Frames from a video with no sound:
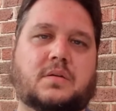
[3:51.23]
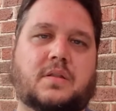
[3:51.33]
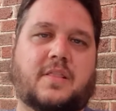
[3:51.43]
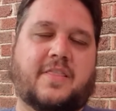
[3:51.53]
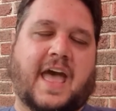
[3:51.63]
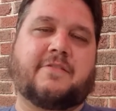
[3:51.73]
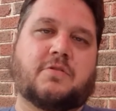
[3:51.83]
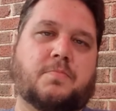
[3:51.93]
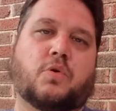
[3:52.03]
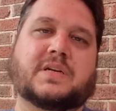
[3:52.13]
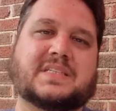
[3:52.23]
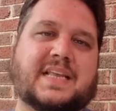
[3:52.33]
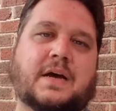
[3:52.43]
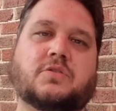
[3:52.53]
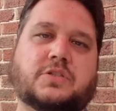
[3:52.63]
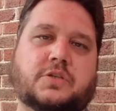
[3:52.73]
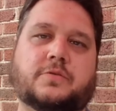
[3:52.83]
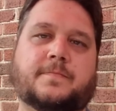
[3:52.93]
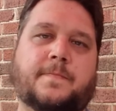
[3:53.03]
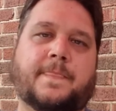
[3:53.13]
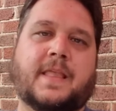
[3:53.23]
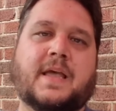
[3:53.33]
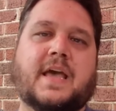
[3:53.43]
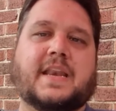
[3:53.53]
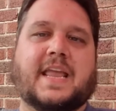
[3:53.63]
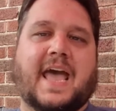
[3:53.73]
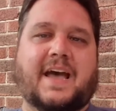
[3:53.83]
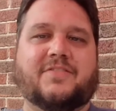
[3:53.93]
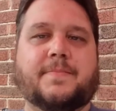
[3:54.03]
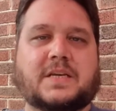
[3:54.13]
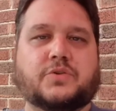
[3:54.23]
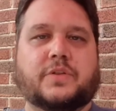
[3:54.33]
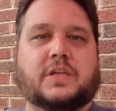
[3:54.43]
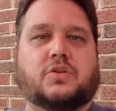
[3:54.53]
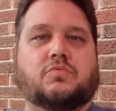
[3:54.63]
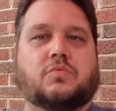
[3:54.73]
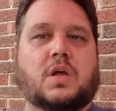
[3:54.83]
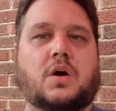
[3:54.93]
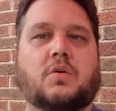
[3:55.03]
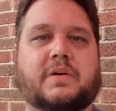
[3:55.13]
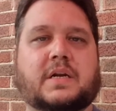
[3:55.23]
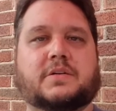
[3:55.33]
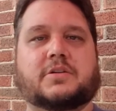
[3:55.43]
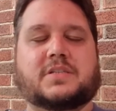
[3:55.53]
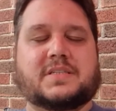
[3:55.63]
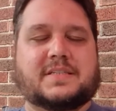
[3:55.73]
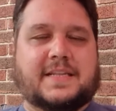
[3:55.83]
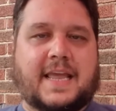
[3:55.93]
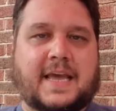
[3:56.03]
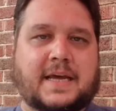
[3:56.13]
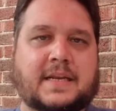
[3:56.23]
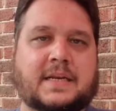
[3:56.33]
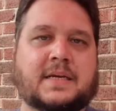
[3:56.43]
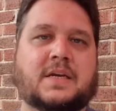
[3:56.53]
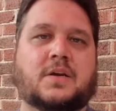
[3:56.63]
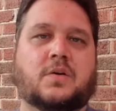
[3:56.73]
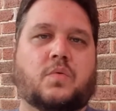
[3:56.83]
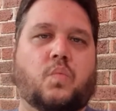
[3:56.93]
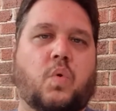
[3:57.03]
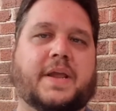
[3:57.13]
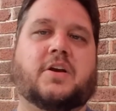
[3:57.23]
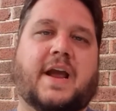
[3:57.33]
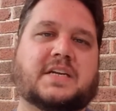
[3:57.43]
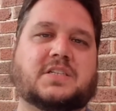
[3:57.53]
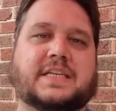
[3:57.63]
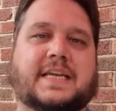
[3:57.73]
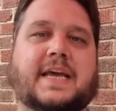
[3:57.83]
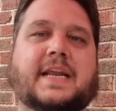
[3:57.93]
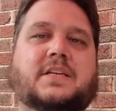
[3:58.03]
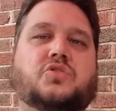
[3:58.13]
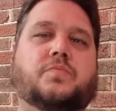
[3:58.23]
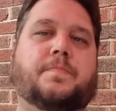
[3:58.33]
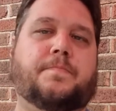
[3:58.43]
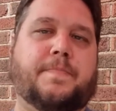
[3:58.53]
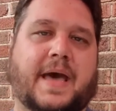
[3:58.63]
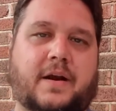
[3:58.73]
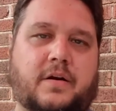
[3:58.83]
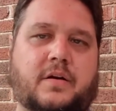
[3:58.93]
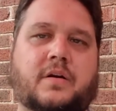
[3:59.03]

that report tells you. And you have to make sure that you know and understand what you're actually getting to better